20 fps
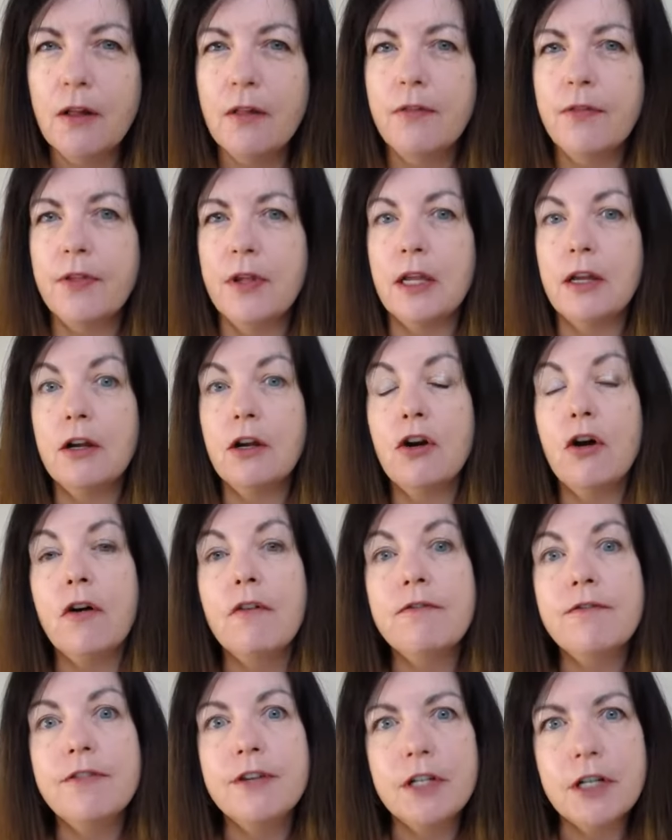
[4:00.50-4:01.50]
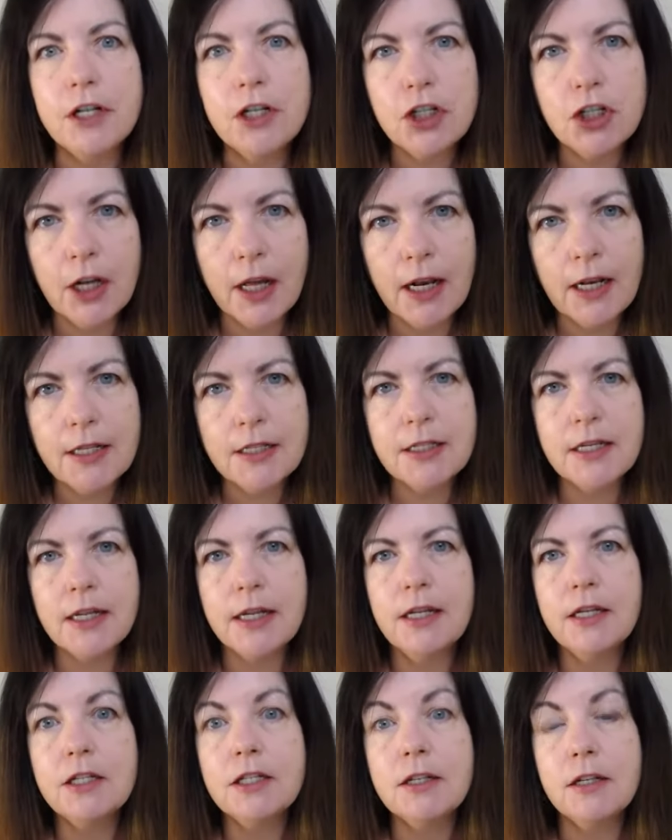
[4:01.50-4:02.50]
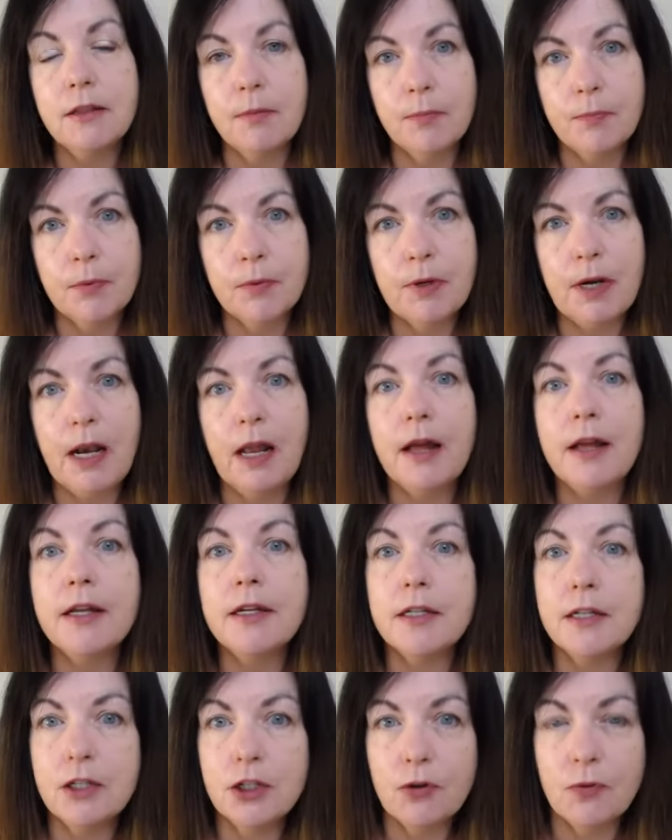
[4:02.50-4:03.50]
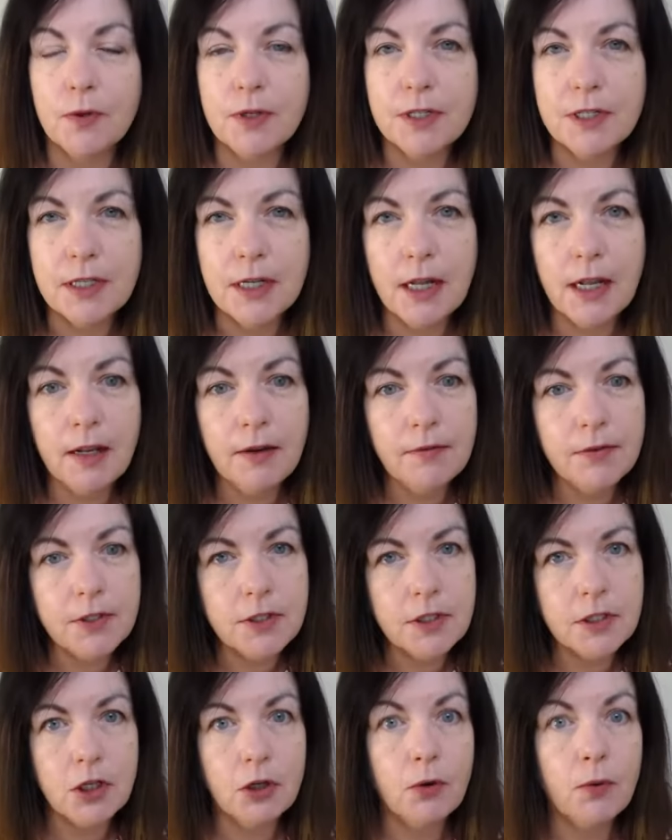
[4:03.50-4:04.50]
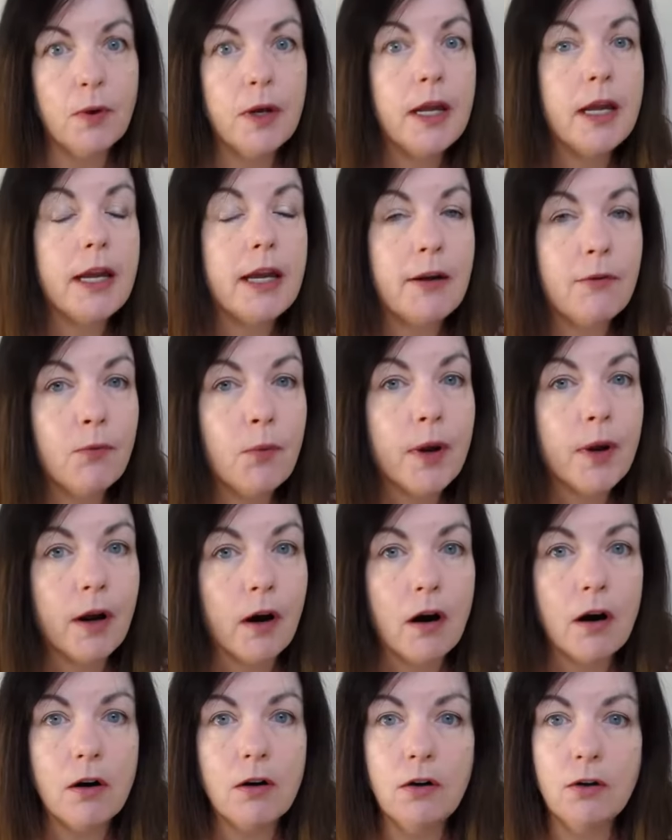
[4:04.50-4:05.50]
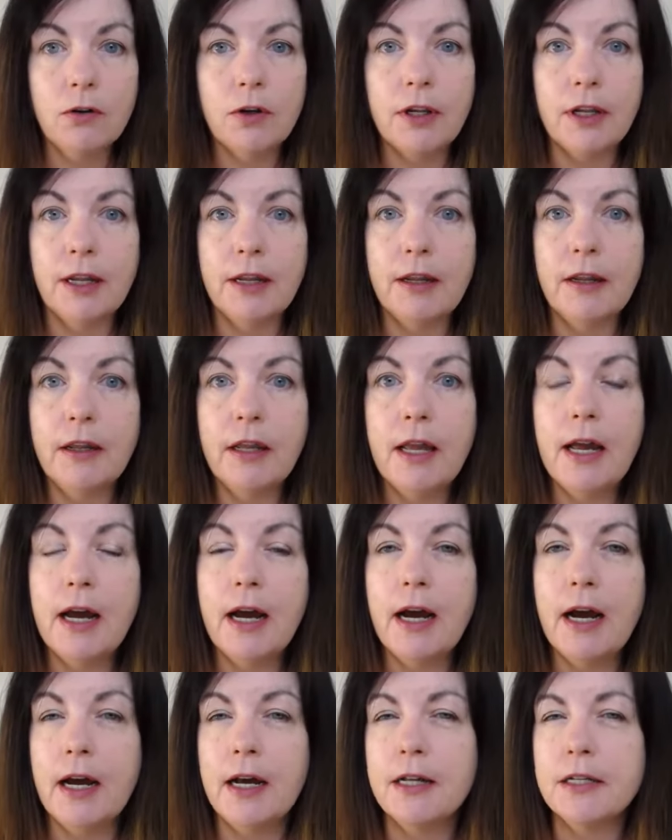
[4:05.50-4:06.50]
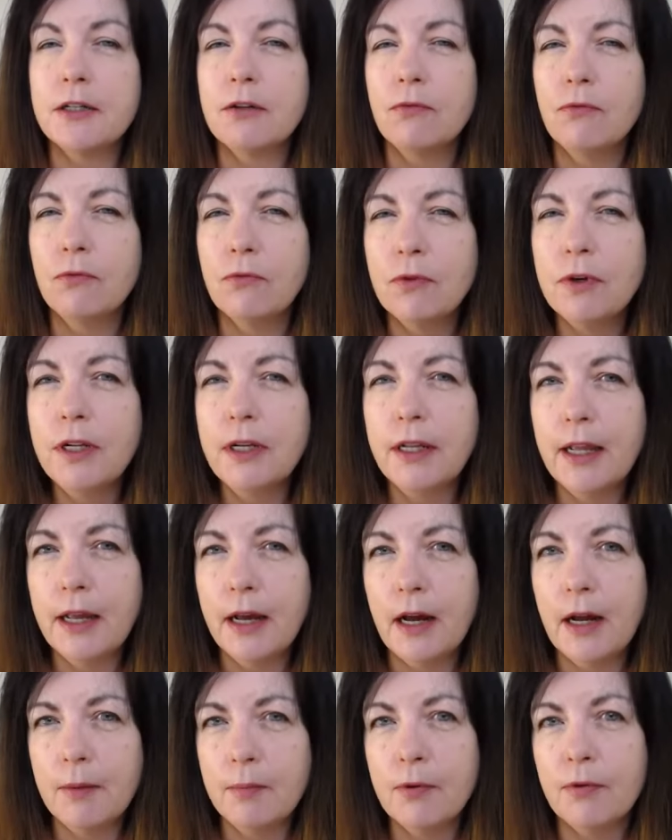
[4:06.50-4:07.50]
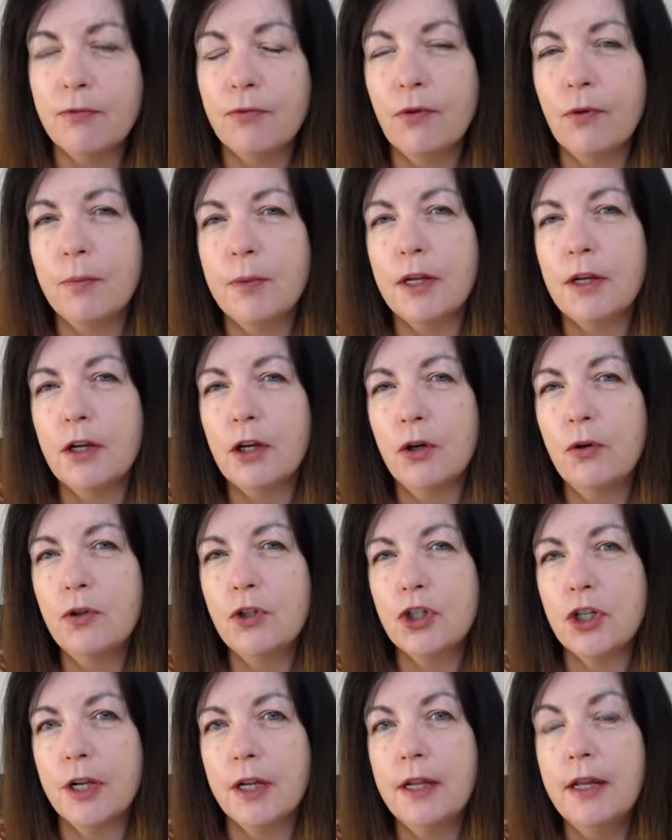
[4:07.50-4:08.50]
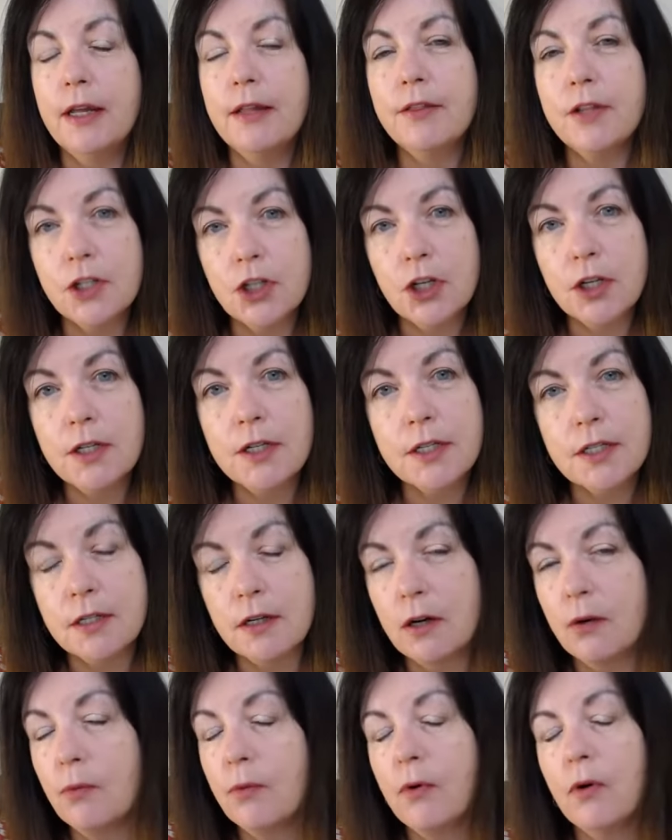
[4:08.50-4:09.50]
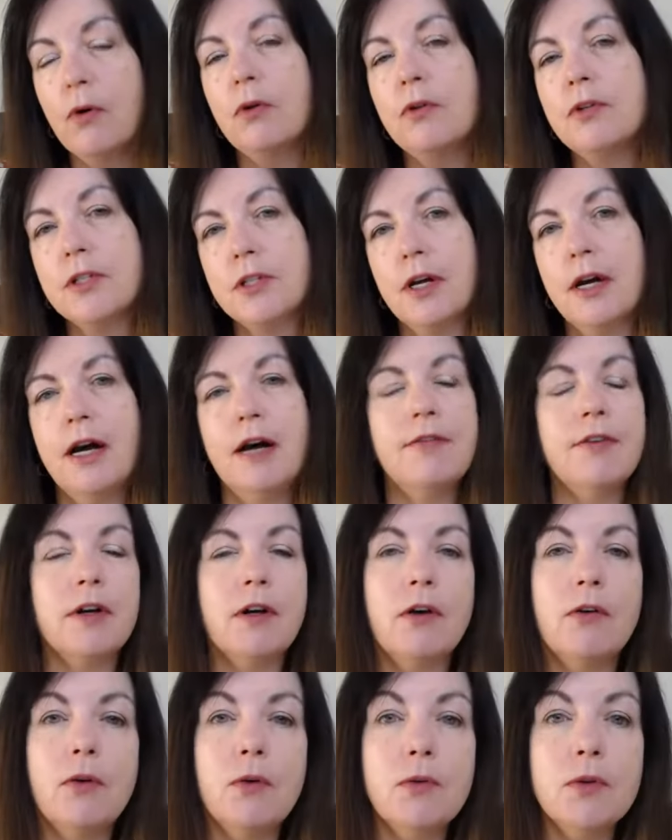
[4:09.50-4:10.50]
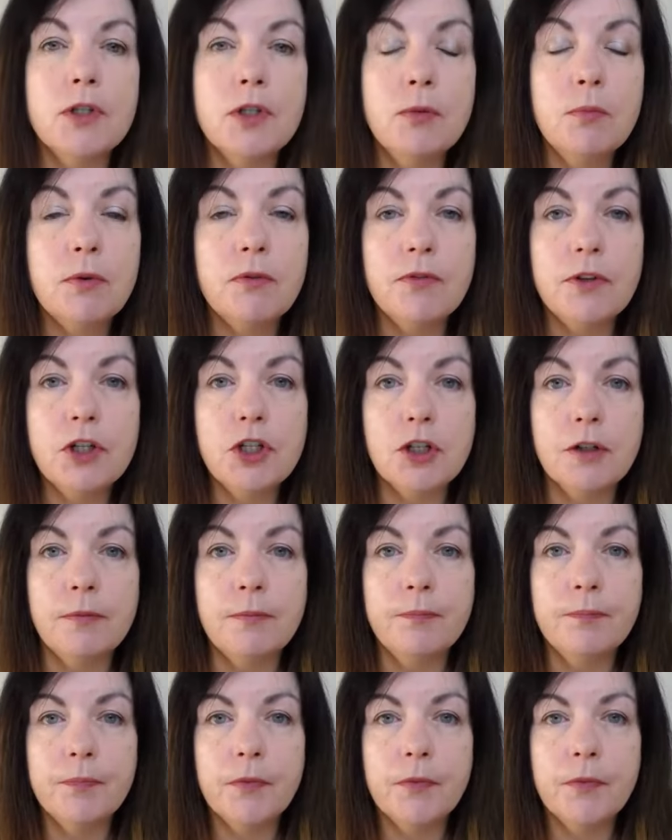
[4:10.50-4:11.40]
the confidentiality to the client and to ourselves. So if we are looking at really high performing coaching, the chances are we're also having our own supervision,